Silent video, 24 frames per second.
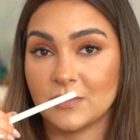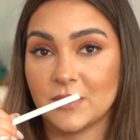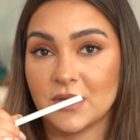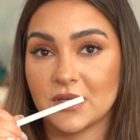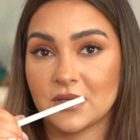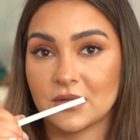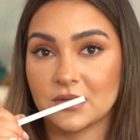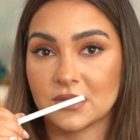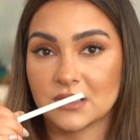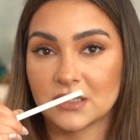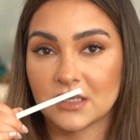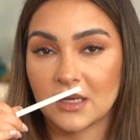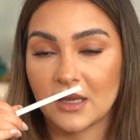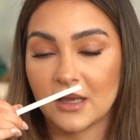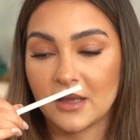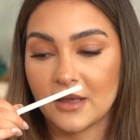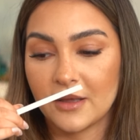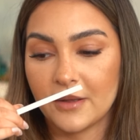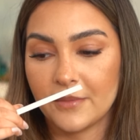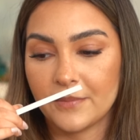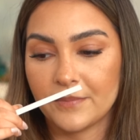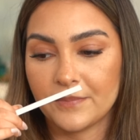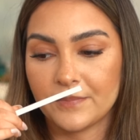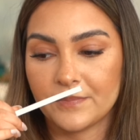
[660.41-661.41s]
because
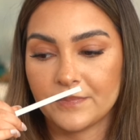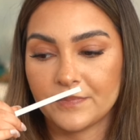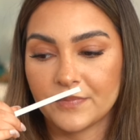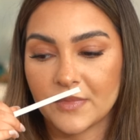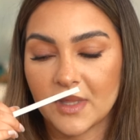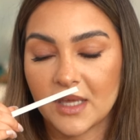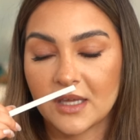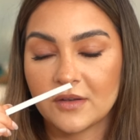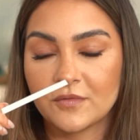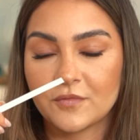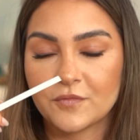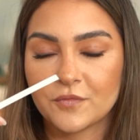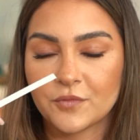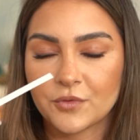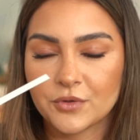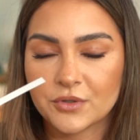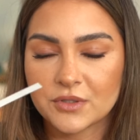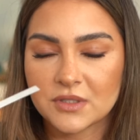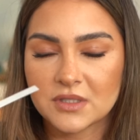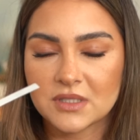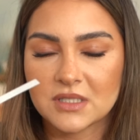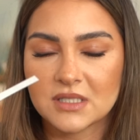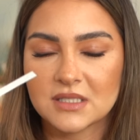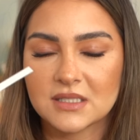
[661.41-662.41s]
at
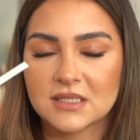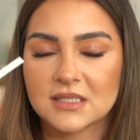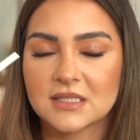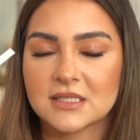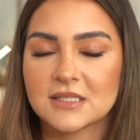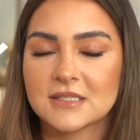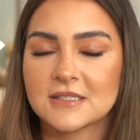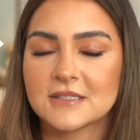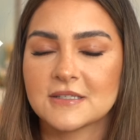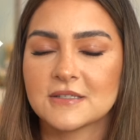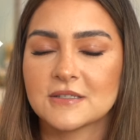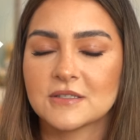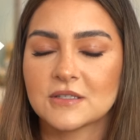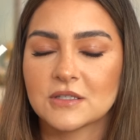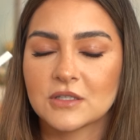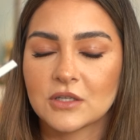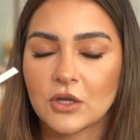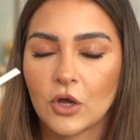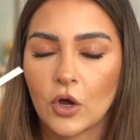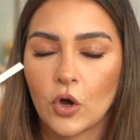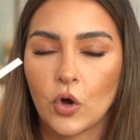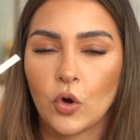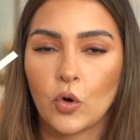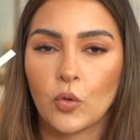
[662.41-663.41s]
first this is
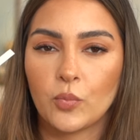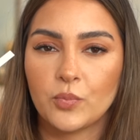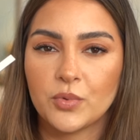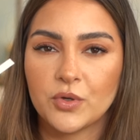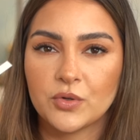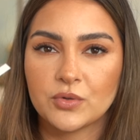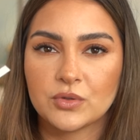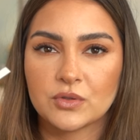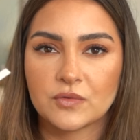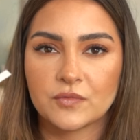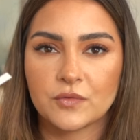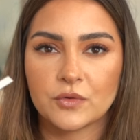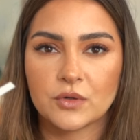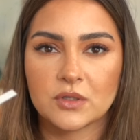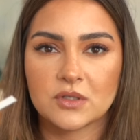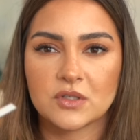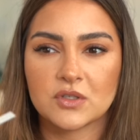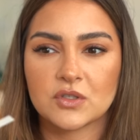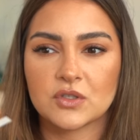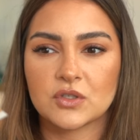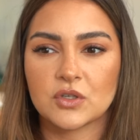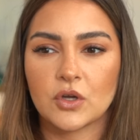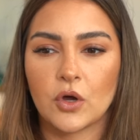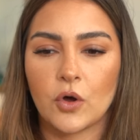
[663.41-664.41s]
so beautiful. It's
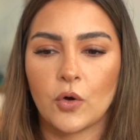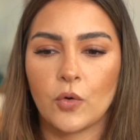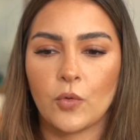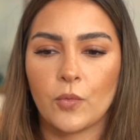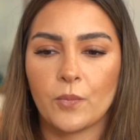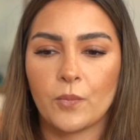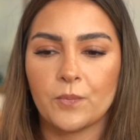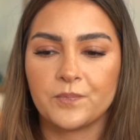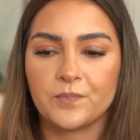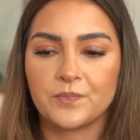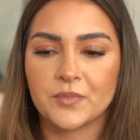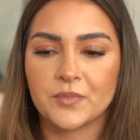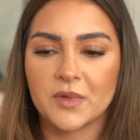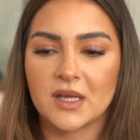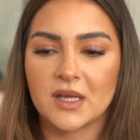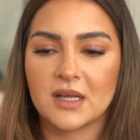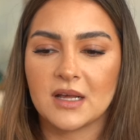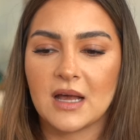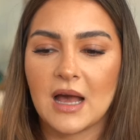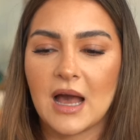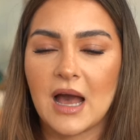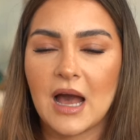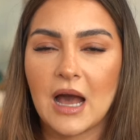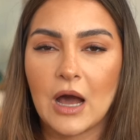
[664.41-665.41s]
so
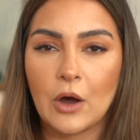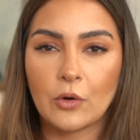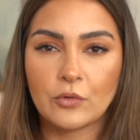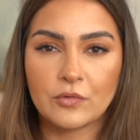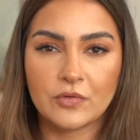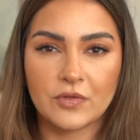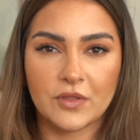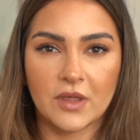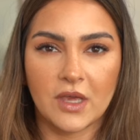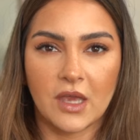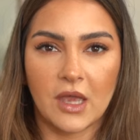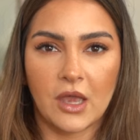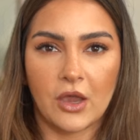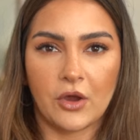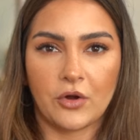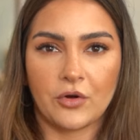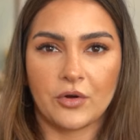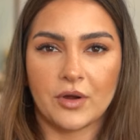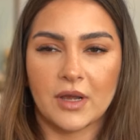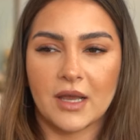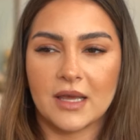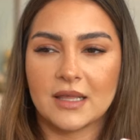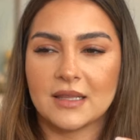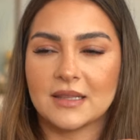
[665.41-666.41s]
out there
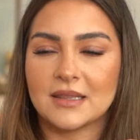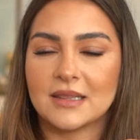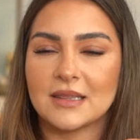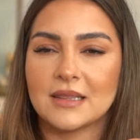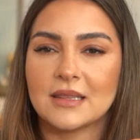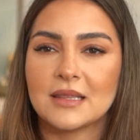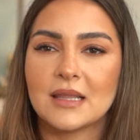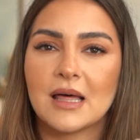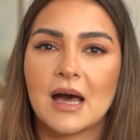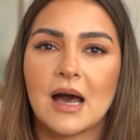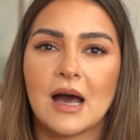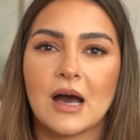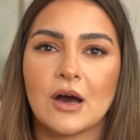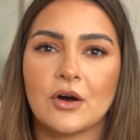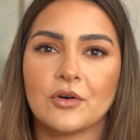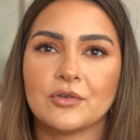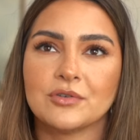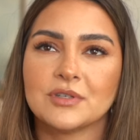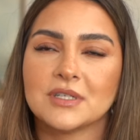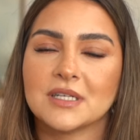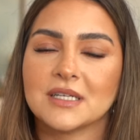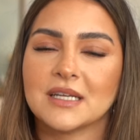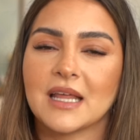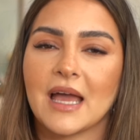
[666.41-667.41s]
and
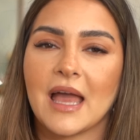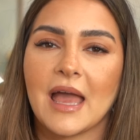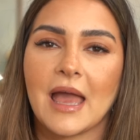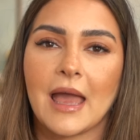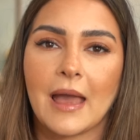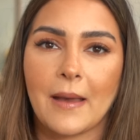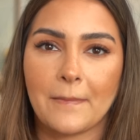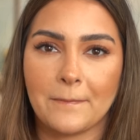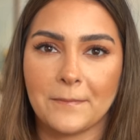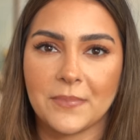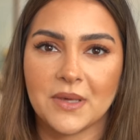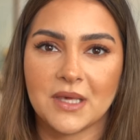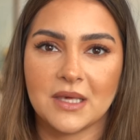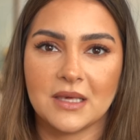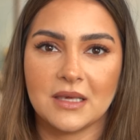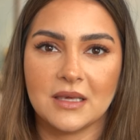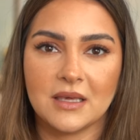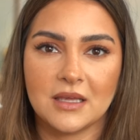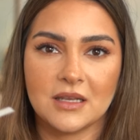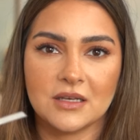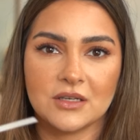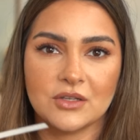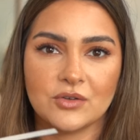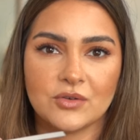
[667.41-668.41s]
loud and
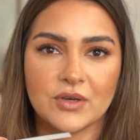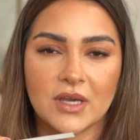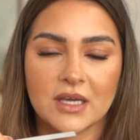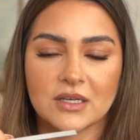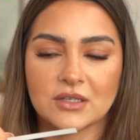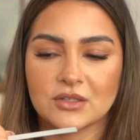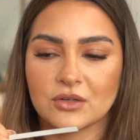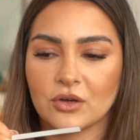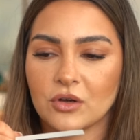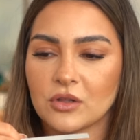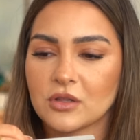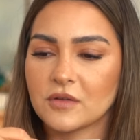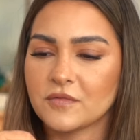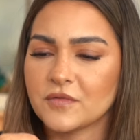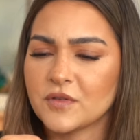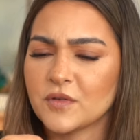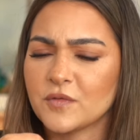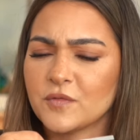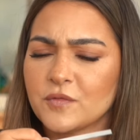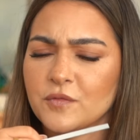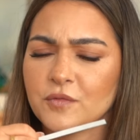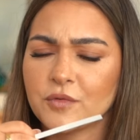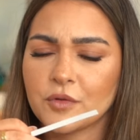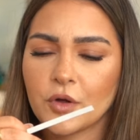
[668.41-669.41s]
happy, and you get all of the
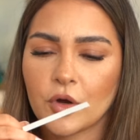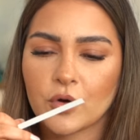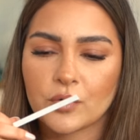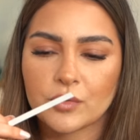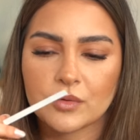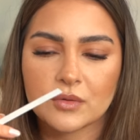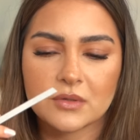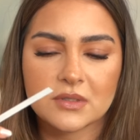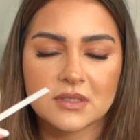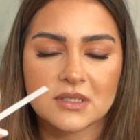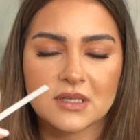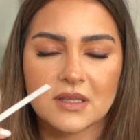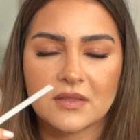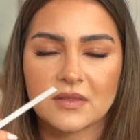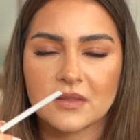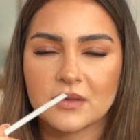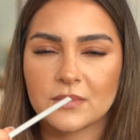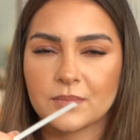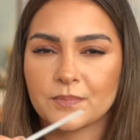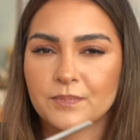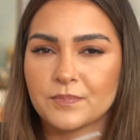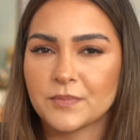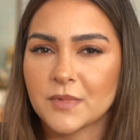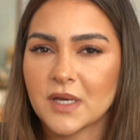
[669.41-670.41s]
florals and the,
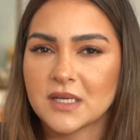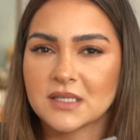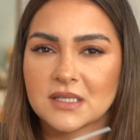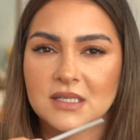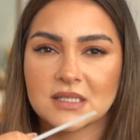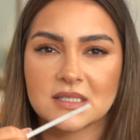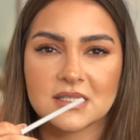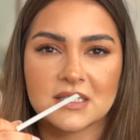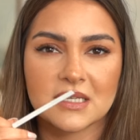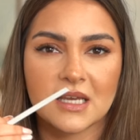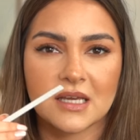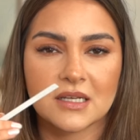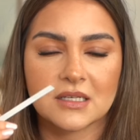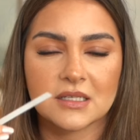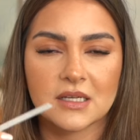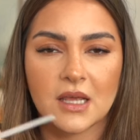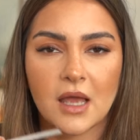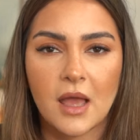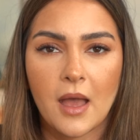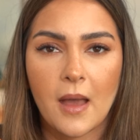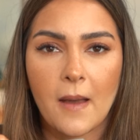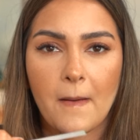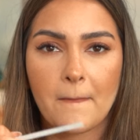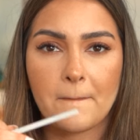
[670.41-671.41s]
as I said,
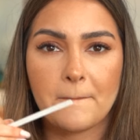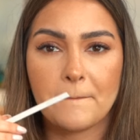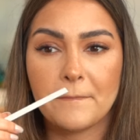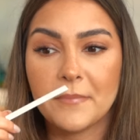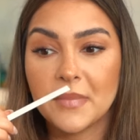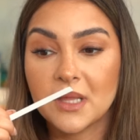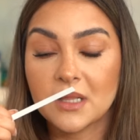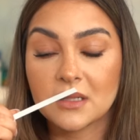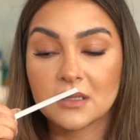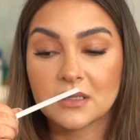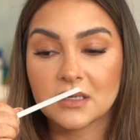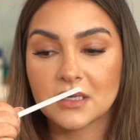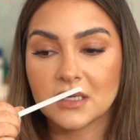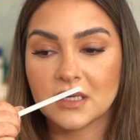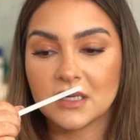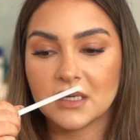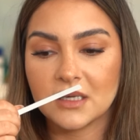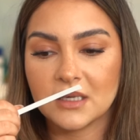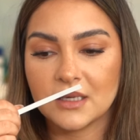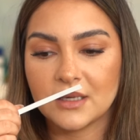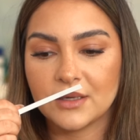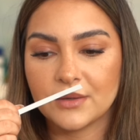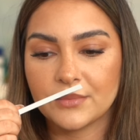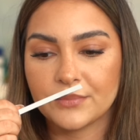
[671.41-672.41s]

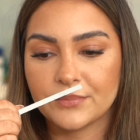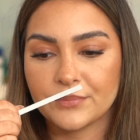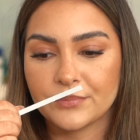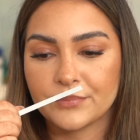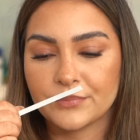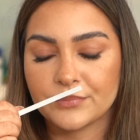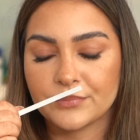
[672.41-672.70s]
milky,